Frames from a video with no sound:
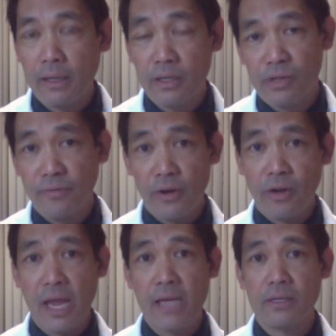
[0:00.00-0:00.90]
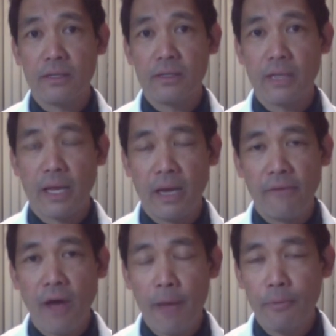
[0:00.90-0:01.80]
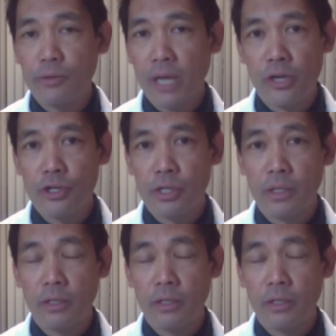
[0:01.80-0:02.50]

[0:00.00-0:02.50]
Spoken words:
In severe cases, they can have hypotension,